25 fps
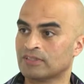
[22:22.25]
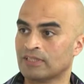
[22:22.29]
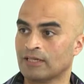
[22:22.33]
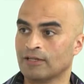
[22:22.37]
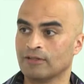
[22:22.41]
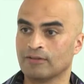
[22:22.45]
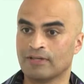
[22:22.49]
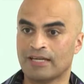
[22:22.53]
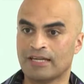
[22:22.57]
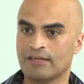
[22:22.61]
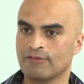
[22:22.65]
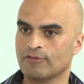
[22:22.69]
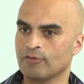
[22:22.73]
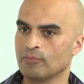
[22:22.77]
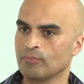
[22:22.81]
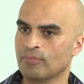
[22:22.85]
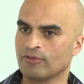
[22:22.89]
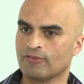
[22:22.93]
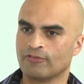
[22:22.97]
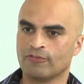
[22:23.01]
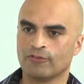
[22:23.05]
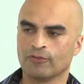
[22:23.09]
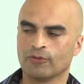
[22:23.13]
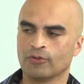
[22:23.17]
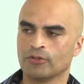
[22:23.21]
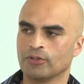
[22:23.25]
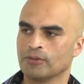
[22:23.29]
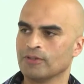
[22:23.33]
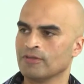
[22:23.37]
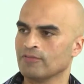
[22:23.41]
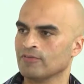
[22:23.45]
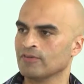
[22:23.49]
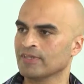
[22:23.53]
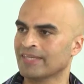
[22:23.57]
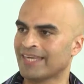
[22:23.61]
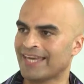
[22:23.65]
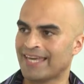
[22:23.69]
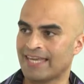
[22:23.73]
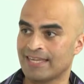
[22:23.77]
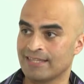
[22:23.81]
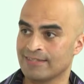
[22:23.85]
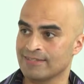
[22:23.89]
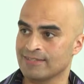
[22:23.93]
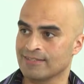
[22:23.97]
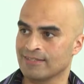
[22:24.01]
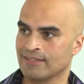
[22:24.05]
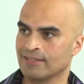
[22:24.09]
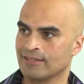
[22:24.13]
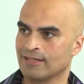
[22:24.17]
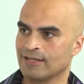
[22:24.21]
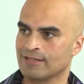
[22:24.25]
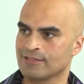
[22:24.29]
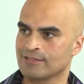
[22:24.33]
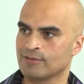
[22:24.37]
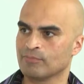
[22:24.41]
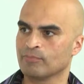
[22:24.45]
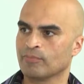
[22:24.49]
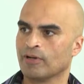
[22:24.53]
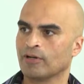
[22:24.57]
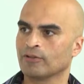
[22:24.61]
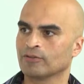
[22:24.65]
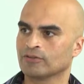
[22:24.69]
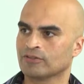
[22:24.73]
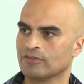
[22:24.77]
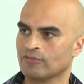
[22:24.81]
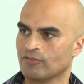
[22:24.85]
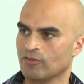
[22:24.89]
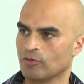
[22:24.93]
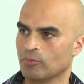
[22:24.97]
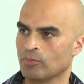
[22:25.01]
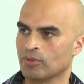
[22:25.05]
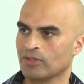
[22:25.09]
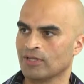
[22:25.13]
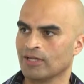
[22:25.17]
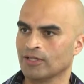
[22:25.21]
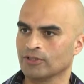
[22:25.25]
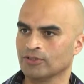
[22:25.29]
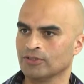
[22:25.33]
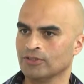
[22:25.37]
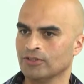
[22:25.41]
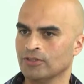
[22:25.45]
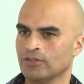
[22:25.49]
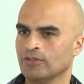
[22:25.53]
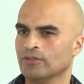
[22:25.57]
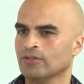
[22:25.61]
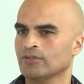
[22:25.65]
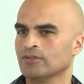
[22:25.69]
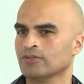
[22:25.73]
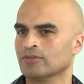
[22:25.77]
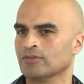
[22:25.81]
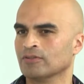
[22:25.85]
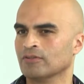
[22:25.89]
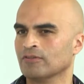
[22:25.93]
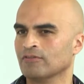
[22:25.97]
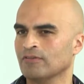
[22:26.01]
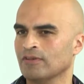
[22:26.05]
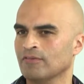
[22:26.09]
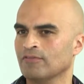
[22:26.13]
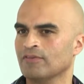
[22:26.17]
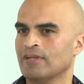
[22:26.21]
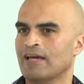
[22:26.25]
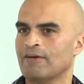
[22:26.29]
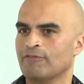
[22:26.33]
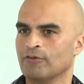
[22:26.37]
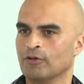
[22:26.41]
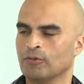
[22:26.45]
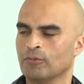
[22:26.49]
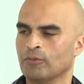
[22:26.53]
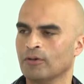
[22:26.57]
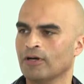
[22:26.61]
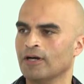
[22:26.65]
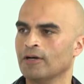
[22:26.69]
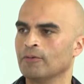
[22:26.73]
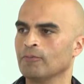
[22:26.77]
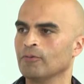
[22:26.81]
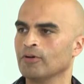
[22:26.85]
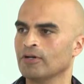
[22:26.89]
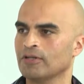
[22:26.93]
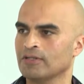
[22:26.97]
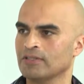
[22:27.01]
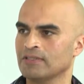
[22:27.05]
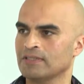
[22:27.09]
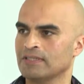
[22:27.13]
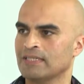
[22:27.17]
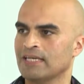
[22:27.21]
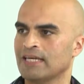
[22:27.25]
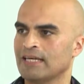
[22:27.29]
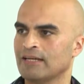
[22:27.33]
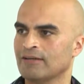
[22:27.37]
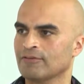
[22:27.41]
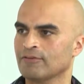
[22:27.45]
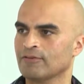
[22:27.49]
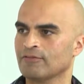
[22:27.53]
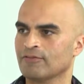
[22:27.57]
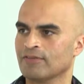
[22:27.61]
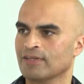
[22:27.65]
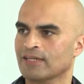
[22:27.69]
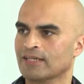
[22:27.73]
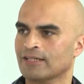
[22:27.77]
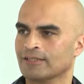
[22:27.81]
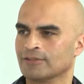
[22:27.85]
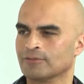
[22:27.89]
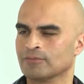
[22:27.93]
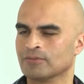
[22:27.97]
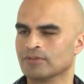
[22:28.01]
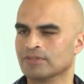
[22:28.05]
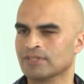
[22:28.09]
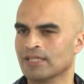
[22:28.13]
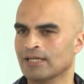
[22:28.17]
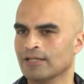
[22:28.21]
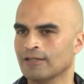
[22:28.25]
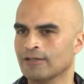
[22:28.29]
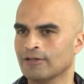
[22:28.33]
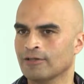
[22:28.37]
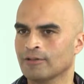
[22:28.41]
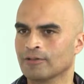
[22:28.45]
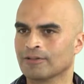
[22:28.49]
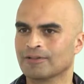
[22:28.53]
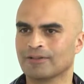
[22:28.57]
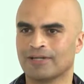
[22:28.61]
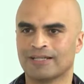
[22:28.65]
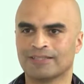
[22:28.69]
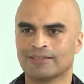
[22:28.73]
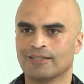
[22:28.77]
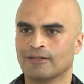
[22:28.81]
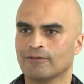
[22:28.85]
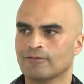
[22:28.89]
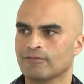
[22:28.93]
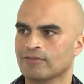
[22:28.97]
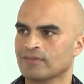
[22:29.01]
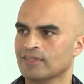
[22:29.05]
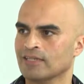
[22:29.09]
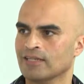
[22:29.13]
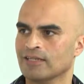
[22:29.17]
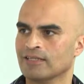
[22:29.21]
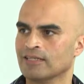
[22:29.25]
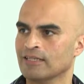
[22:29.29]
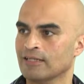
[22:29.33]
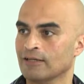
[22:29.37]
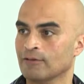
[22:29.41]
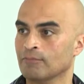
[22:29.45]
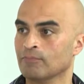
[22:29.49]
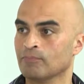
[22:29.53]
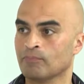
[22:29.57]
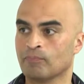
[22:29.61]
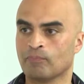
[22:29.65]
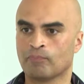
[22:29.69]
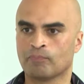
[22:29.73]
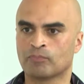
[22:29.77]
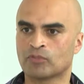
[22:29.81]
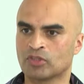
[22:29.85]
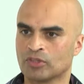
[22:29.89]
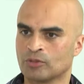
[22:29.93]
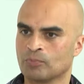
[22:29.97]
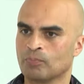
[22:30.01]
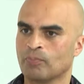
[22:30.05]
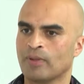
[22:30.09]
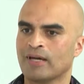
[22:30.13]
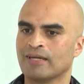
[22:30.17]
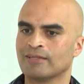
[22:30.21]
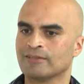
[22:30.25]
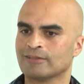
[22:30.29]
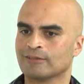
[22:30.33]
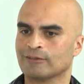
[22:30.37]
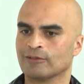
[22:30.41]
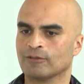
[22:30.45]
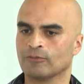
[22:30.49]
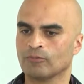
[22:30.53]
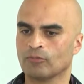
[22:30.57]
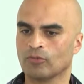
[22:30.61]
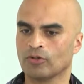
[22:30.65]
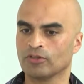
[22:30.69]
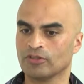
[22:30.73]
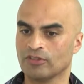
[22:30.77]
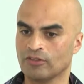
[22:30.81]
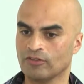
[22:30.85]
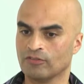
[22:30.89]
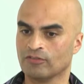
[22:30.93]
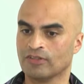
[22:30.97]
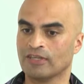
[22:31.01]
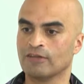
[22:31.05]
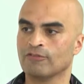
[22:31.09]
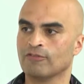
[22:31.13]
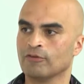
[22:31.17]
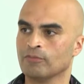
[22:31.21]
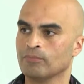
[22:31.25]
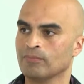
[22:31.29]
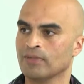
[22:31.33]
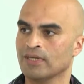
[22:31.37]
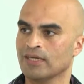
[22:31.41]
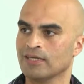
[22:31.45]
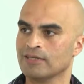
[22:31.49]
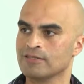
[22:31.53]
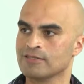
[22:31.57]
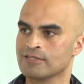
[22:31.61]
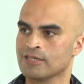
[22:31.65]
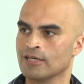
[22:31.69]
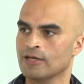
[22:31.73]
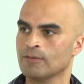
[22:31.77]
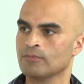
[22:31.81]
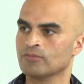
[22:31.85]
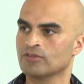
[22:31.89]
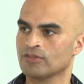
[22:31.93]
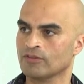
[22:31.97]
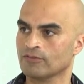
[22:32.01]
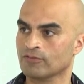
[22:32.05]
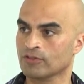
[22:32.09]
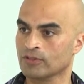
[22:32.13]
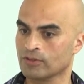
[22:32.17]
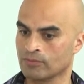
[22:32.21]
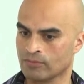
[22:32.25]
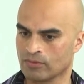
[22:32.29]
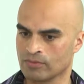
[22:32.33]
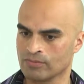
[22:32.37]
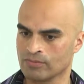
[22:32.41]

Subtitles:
So even before you even get into the nuts and bolts of the production, you can sort of even have a quiet word in the ear of the customer and say, look, I don't think, just based on what you've given me in terms of